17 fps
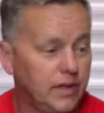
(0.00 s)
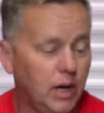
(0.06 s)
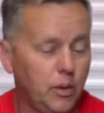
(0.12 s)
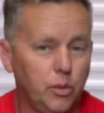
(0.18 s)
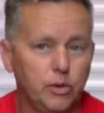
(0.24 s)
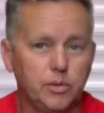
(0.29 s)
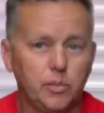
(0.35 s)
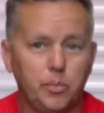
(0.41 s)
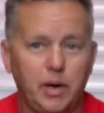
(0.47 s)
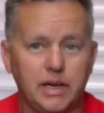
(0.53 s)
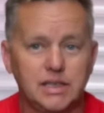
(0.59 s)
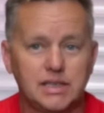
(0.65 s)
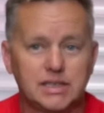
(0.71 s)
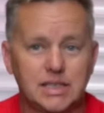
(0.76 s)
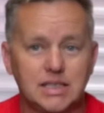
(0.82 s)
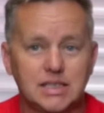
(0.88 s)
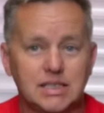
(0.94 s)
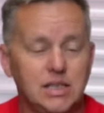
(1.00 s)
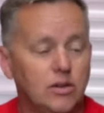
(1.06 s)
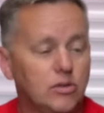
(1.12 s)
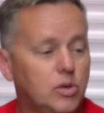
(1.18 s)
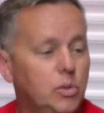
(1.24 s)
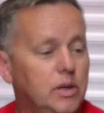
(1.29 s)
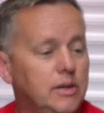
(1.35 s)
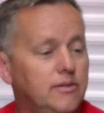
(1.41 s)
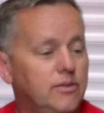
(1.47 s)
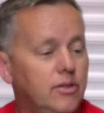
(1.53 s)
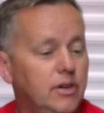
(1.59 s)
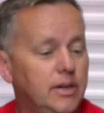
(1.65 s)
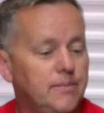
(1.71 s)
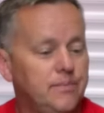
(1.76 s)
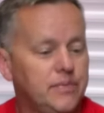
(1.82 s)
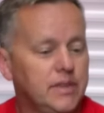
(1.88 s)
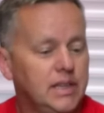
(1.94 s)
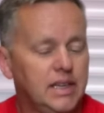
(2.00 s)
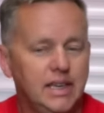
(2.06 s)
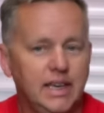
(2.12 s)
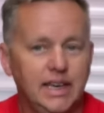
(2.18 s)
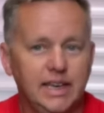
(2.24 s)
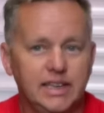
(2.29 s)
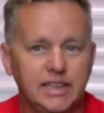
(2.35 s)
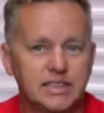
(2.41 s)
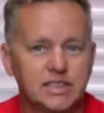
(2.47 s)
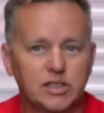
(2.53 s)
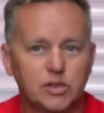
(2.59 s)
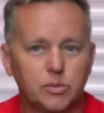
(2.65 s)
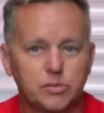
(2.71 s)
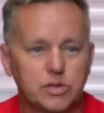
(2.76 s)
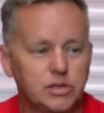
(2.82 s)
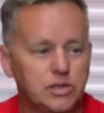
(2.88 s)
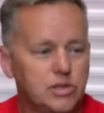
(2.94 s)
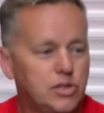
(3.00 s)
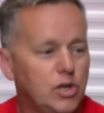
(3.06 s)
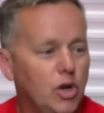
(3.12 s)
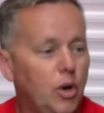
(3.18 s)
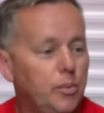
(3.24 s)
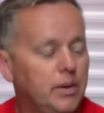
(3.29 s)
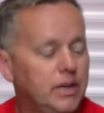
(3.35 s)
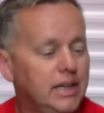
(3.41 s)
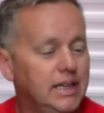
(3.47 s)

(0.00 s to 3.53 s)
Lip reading: I wouldn't pay 60 odd quid for it. It isn't up to the job.